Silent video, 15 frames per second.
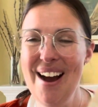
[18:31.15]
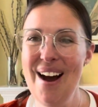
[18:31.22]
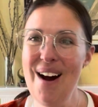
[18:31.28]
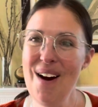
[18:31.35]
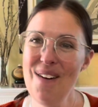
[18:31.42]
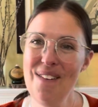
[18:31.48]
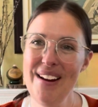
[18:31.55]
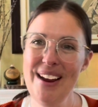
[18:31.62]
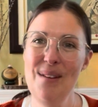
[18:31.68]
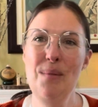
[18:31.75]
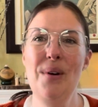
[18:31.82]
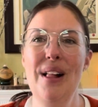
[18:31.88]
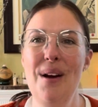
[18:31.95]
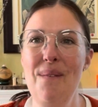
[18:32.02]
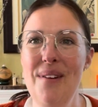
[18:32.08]
All right,
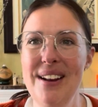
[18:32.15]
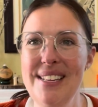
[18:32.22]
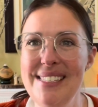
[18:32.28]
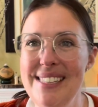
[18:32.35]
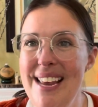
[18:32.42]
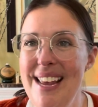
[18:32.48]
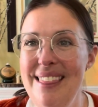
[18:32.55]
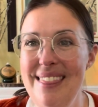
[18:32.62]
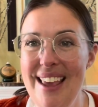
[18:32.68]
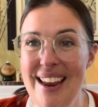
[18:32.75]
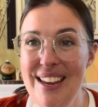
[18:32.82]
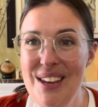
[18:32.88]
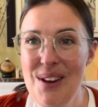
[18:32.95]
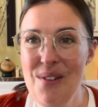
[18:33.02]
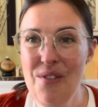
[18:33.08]
well, I want to say
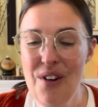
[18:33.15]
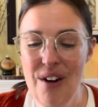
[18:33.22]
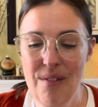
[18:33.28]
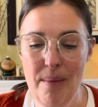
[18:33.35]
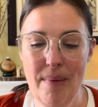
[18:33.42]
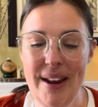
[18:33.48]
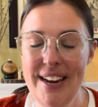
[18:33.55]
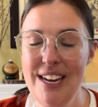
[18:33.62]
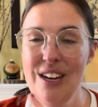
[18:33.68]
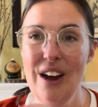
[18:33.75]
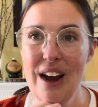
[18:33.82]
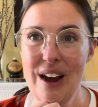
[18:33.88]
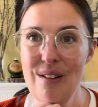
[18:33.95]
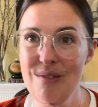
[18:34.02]
thank you for everybody